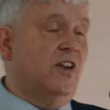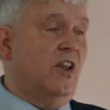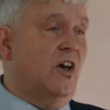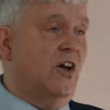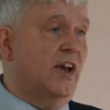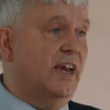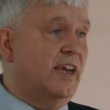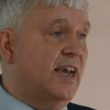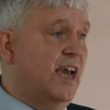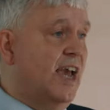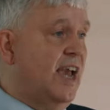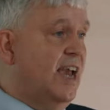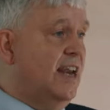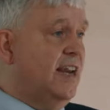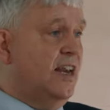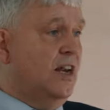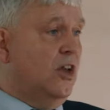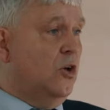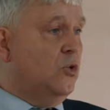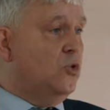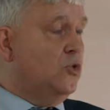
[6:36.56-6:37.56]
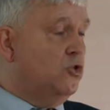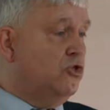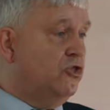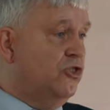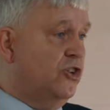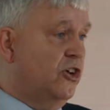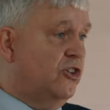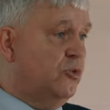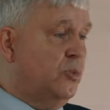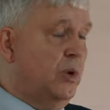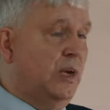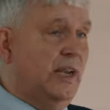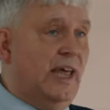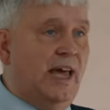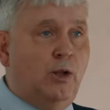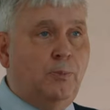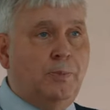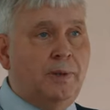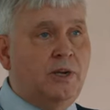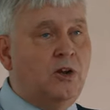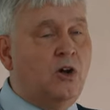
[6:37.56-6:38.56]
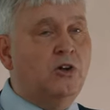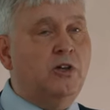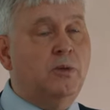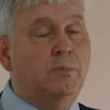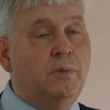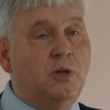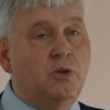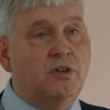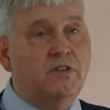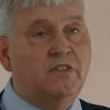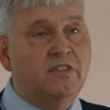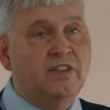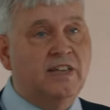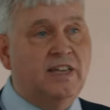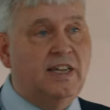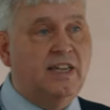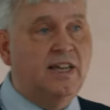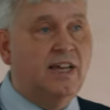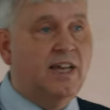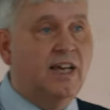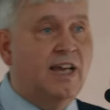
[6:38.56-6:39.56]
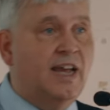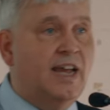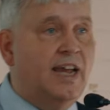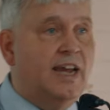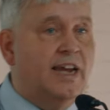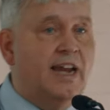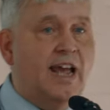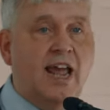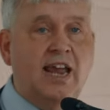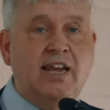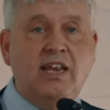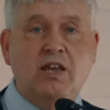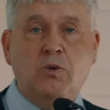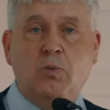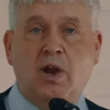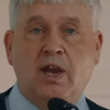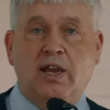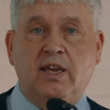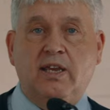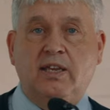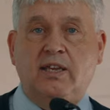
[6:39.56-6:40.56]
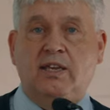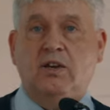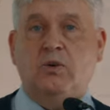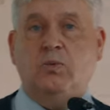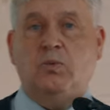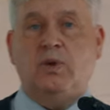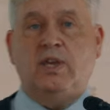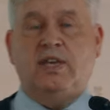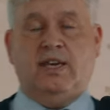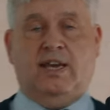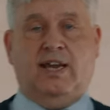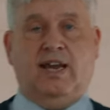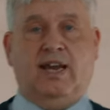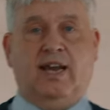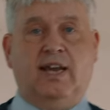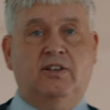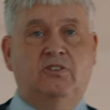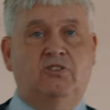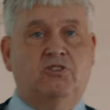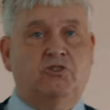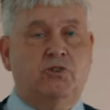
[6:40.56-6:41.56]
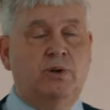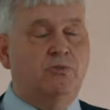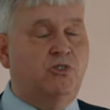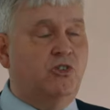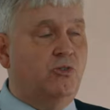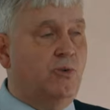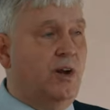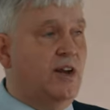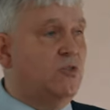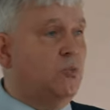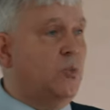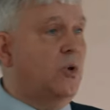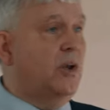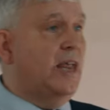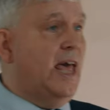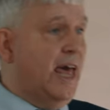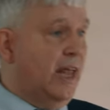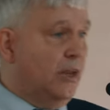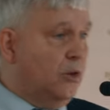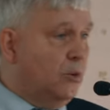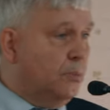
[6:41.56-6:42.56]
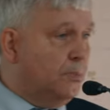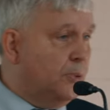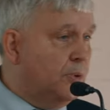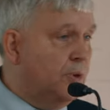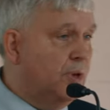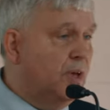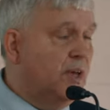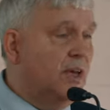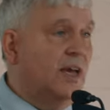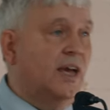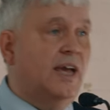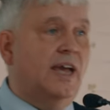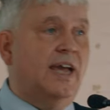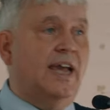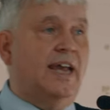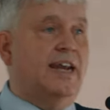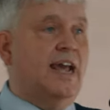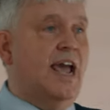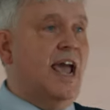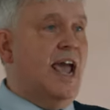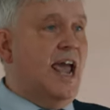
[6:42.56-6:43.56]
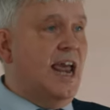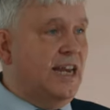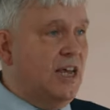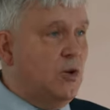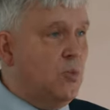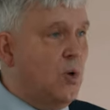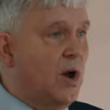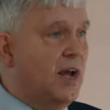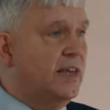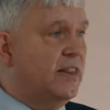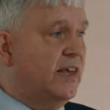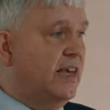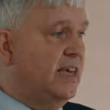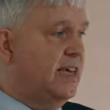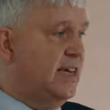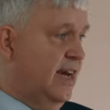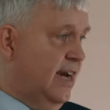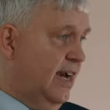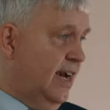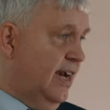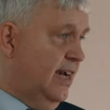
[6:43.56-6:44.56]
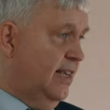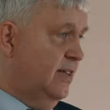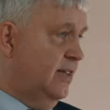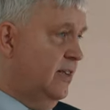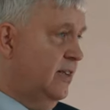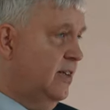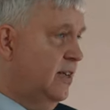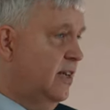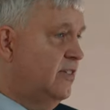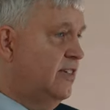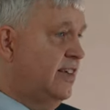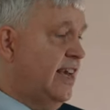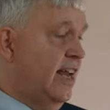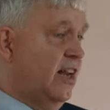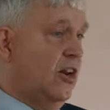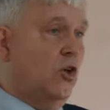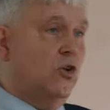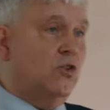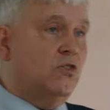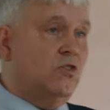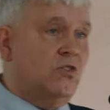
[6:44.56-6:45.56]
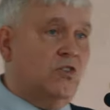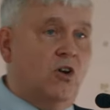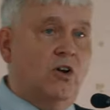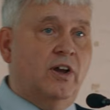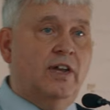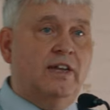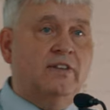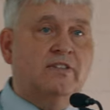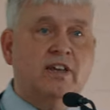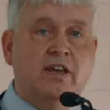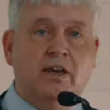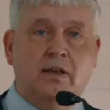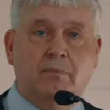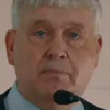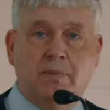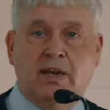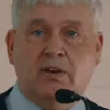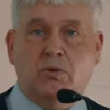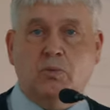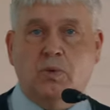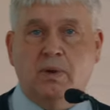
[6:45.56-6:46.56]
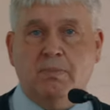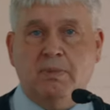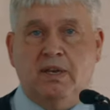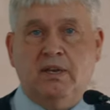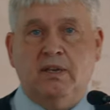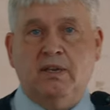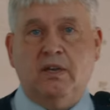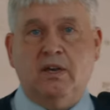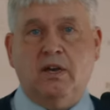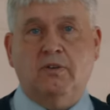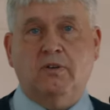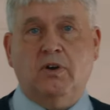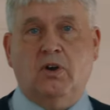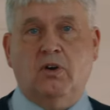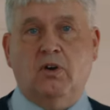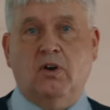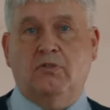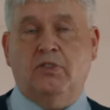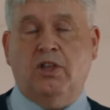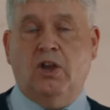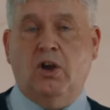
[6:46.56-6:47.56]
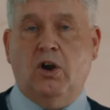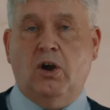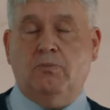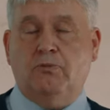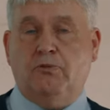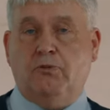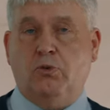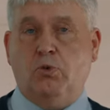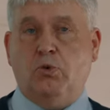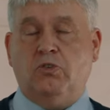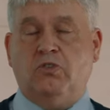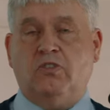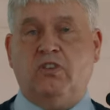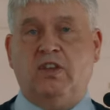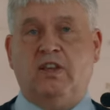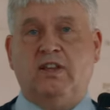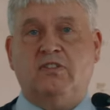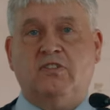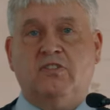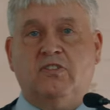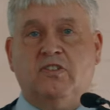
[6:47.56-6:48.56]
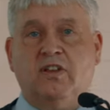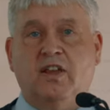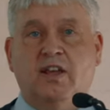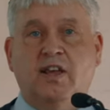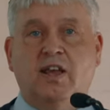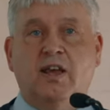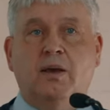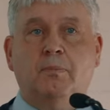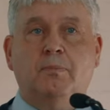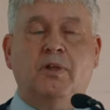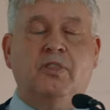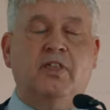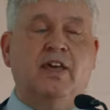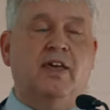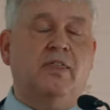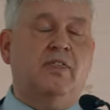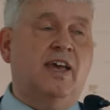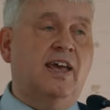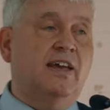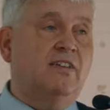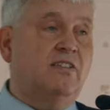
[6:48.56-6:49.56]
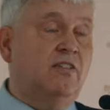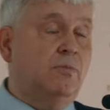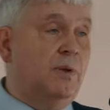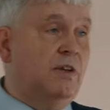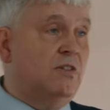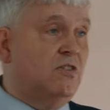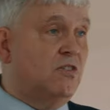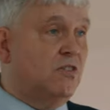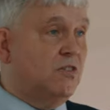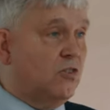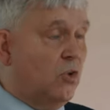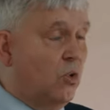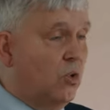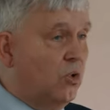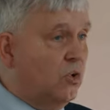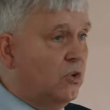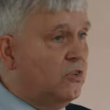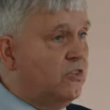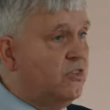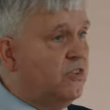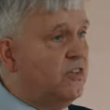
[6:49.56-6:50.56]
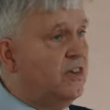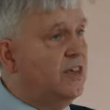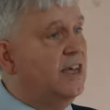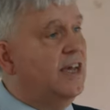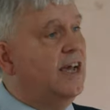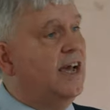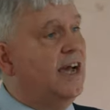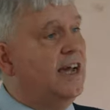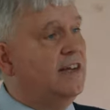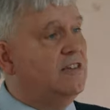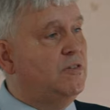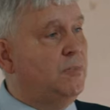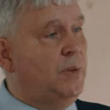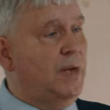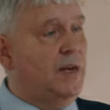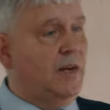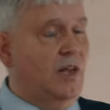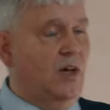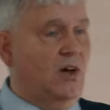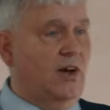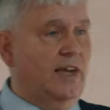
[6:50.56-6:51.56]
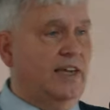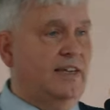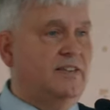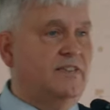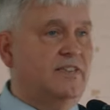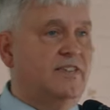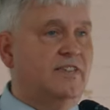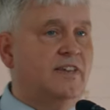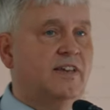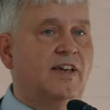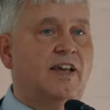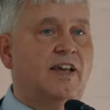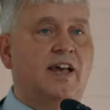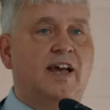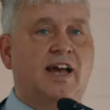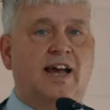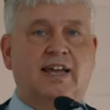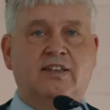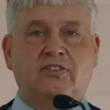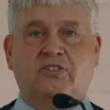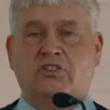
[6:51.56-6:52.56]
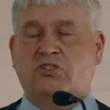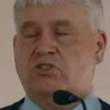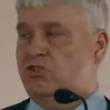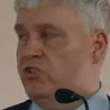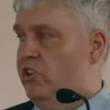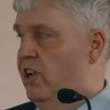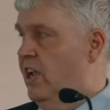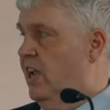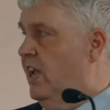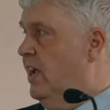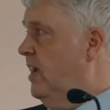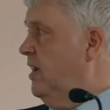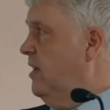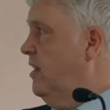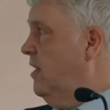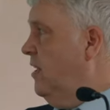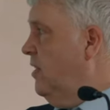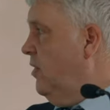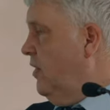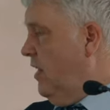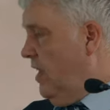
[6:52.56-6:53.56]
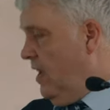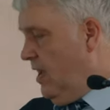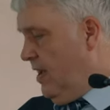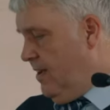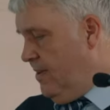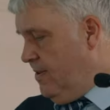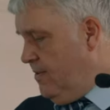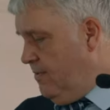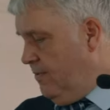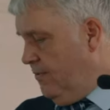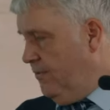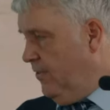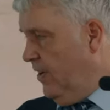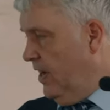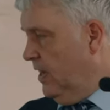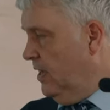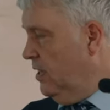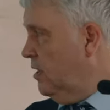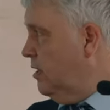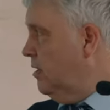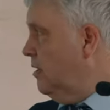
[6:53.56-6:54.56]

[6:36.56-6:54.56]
like any local church, we'll help in our community in any way we can. Scripture readers will help in any way they can to get alongside men and women of the armed forces. But they're there to be salt and to be light and to share their faith.